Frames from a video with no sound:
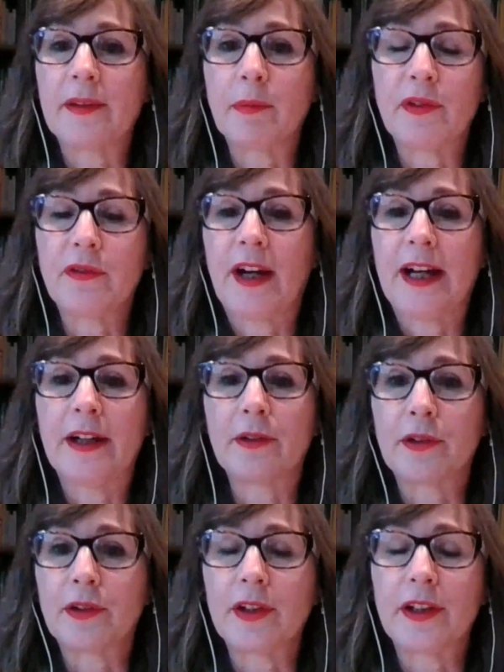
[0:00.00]
that was
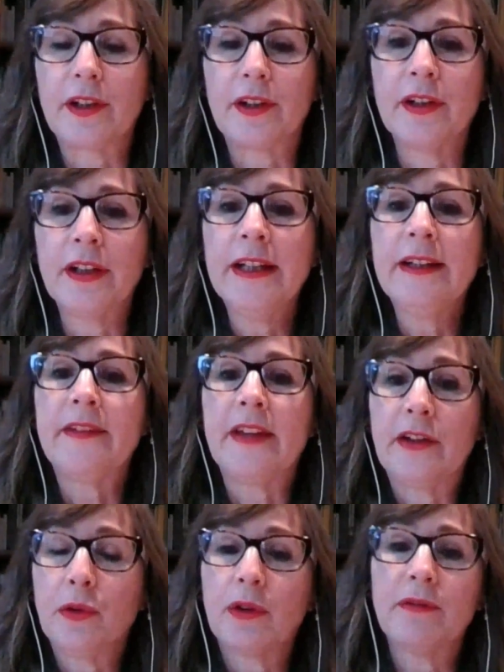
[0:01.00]
filed earlier
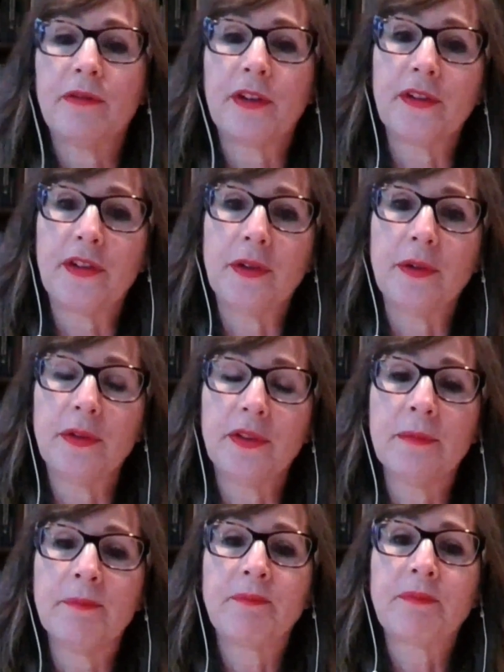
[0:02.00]
than your first
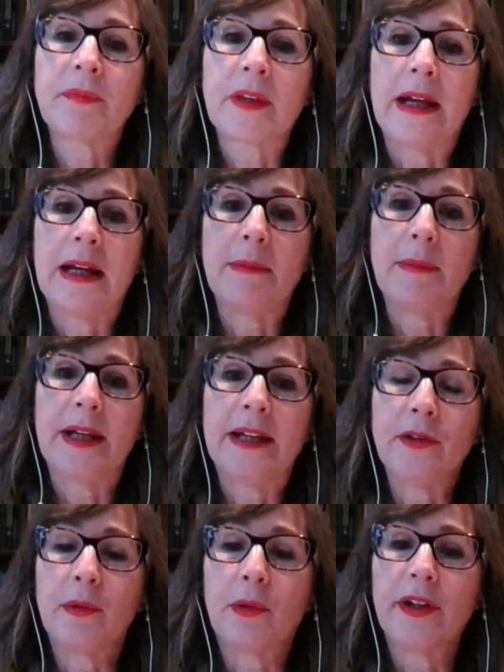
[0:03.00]
use,
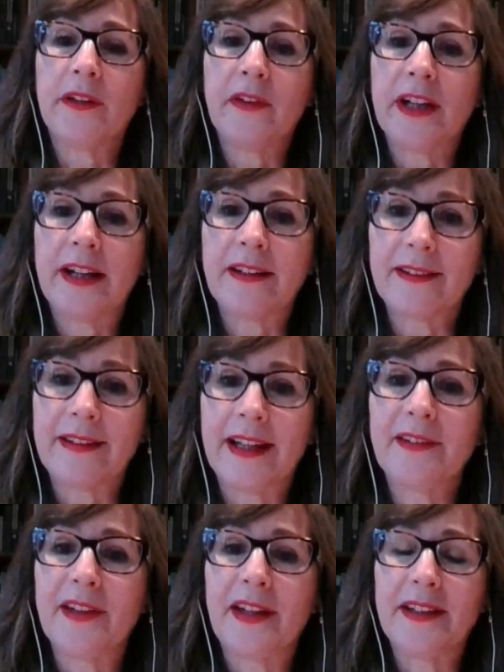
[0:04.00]
and you are in the United
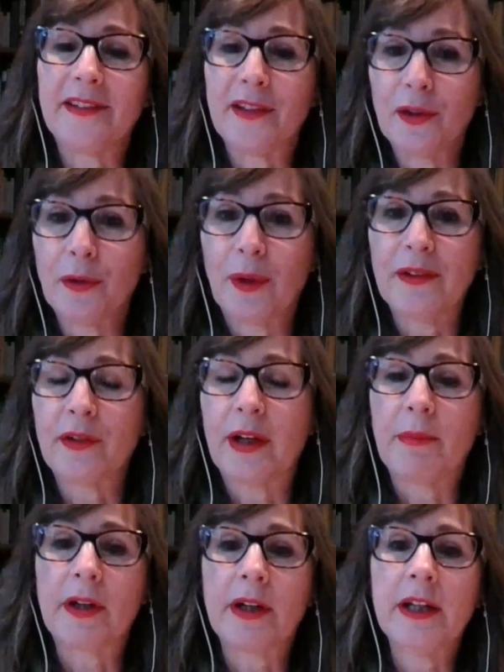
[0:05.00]
States and it's a US
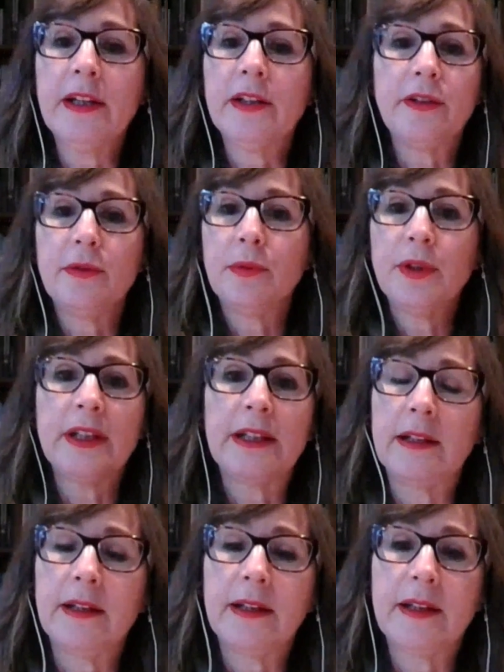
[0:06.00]
trademark, you
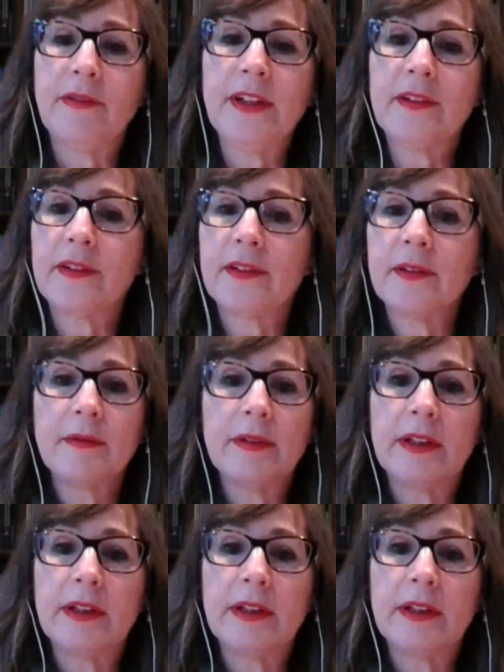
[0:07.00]
really, if it's